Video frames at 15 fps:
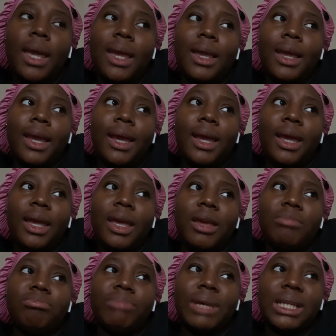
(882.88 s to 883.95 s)

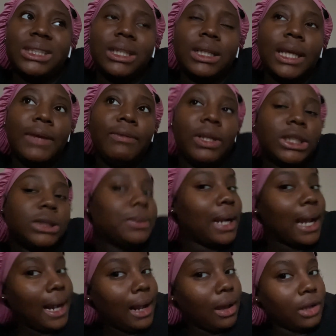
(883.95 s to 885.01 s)
and basically finished my
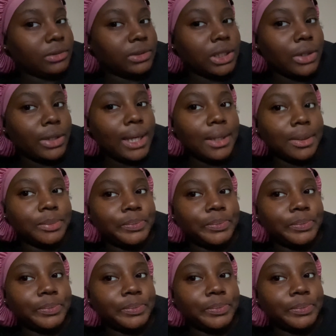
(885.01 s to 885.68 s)
night off. So yeah.